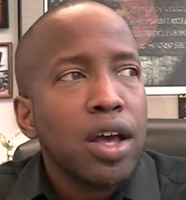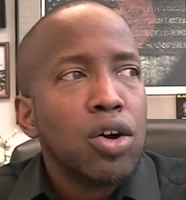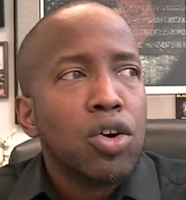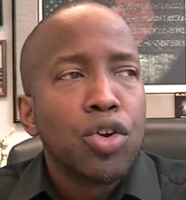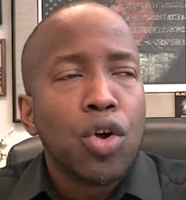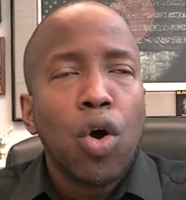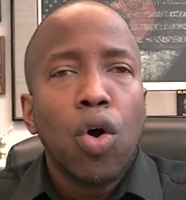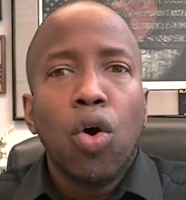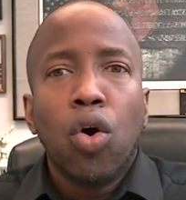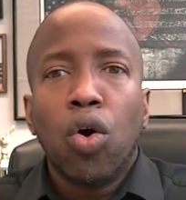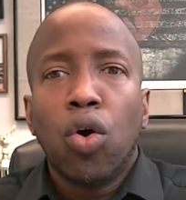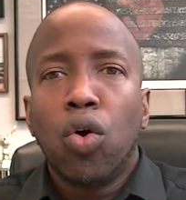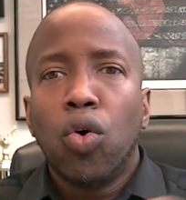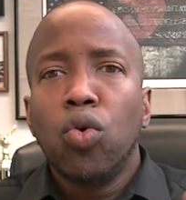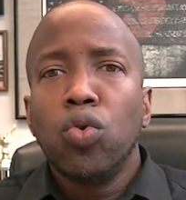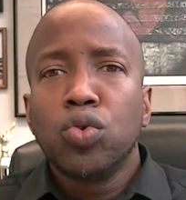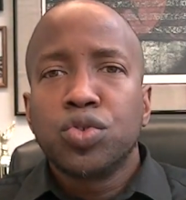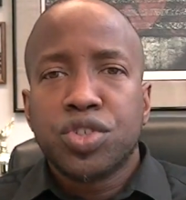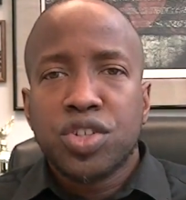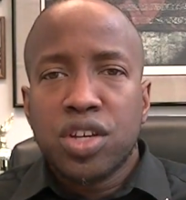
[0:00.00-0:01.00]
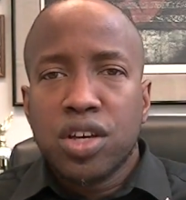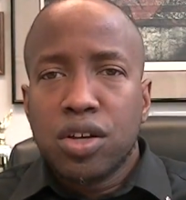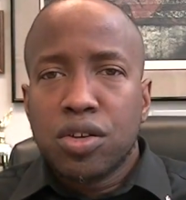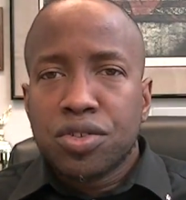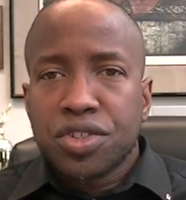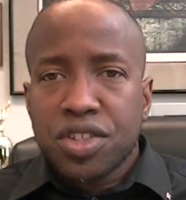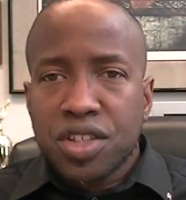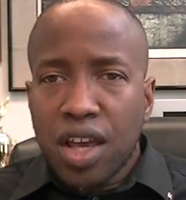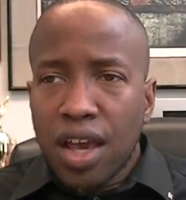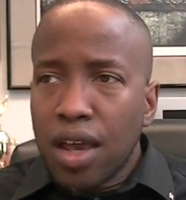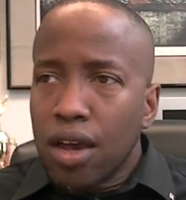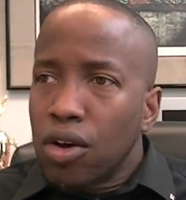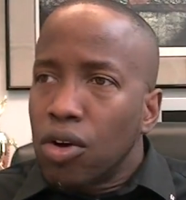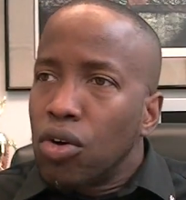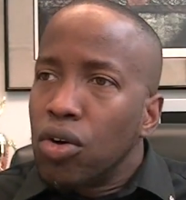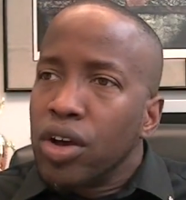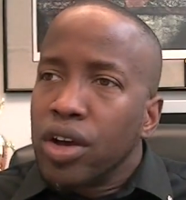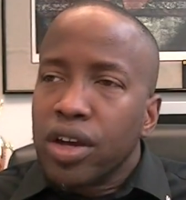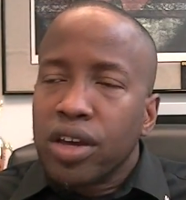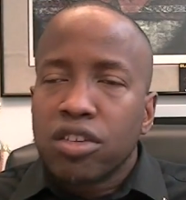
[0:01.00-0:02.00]
on a wholesale
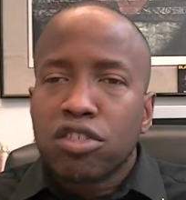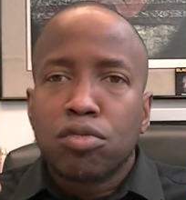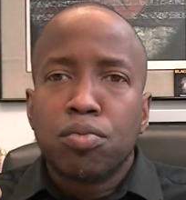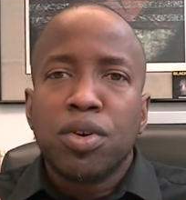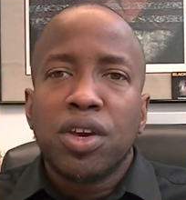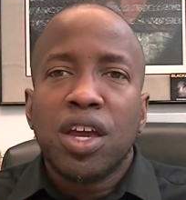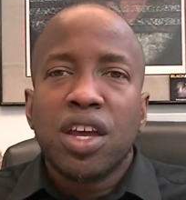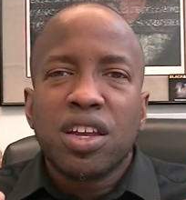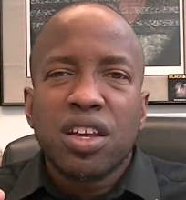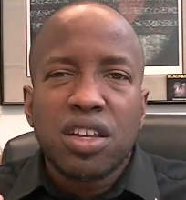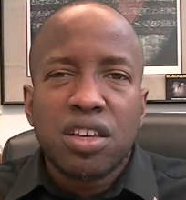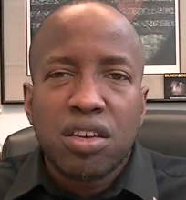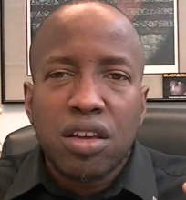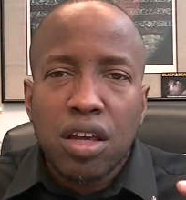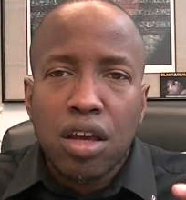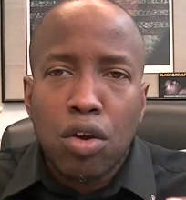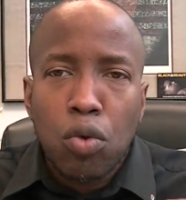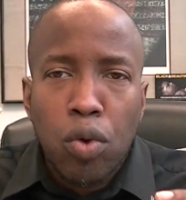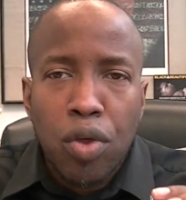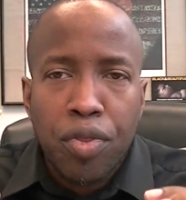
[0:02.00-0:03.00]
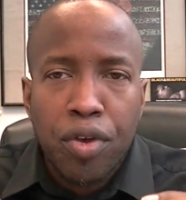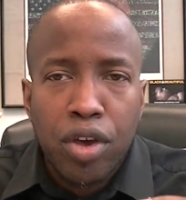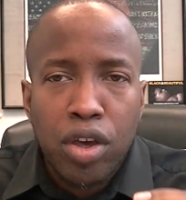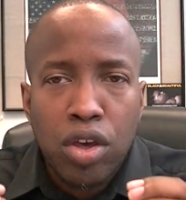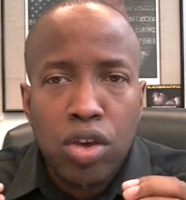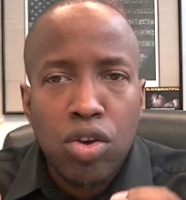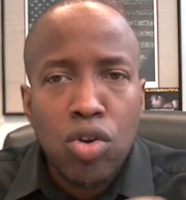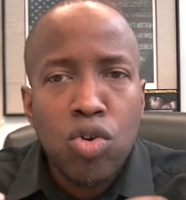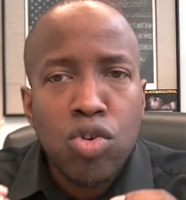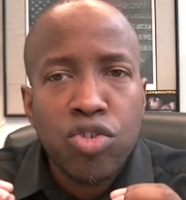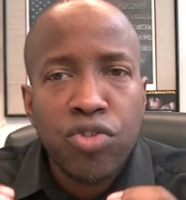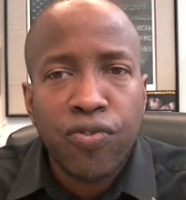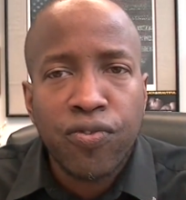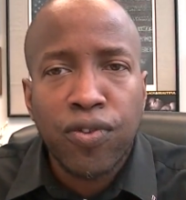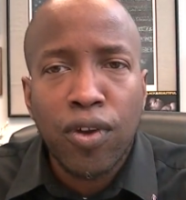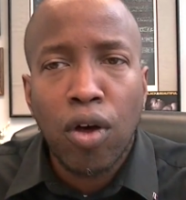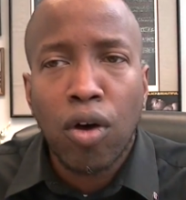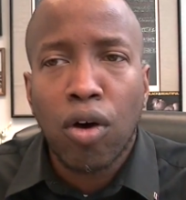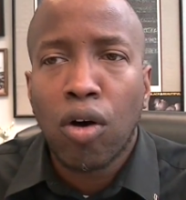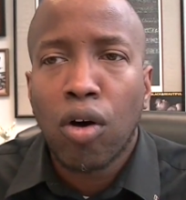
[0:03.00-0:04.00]
scale is to begin to deal with a huge
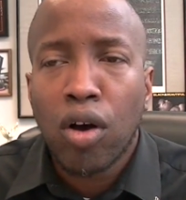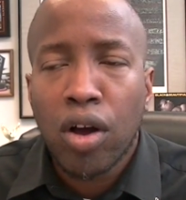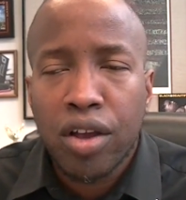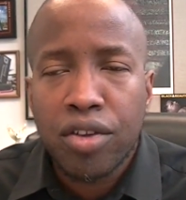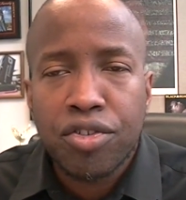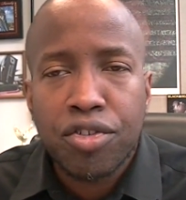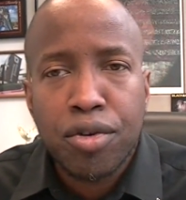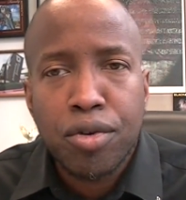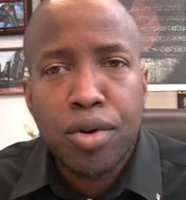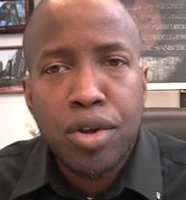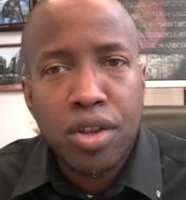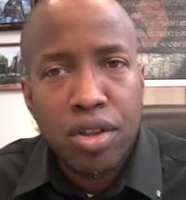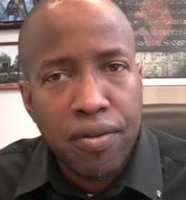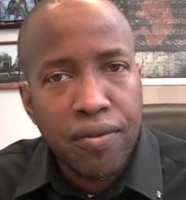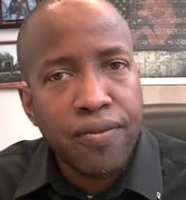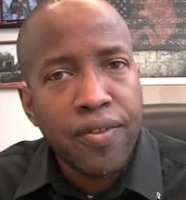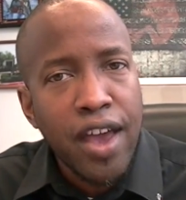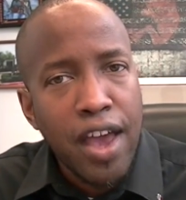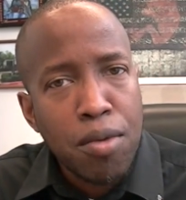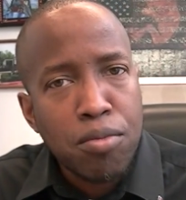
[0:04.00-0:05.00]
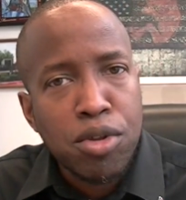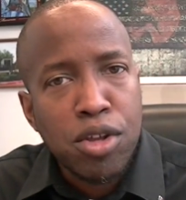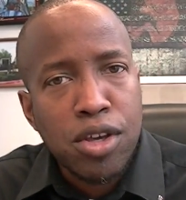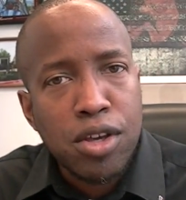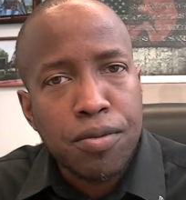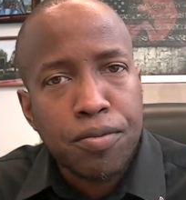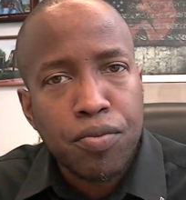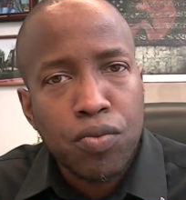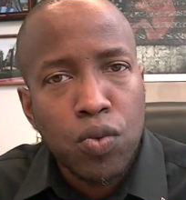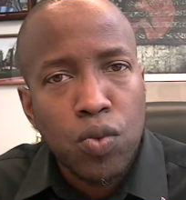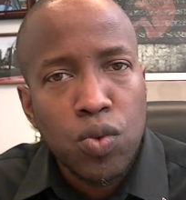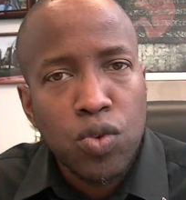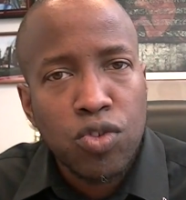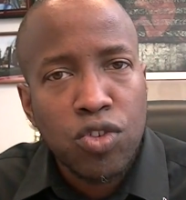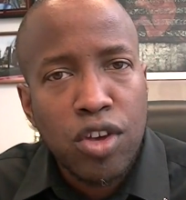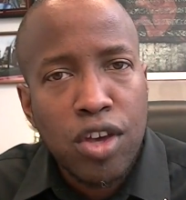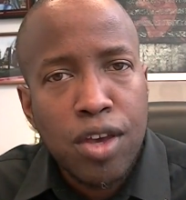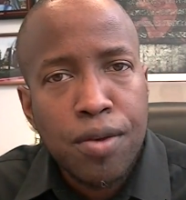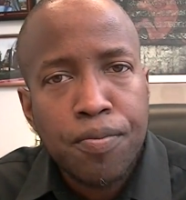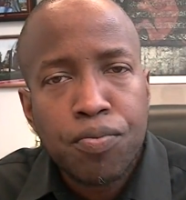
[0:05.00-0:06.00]
flaw concerning the family. You
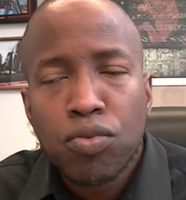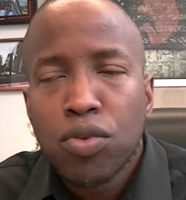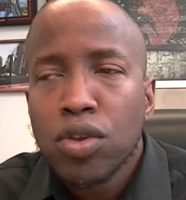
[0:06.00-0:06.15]
see,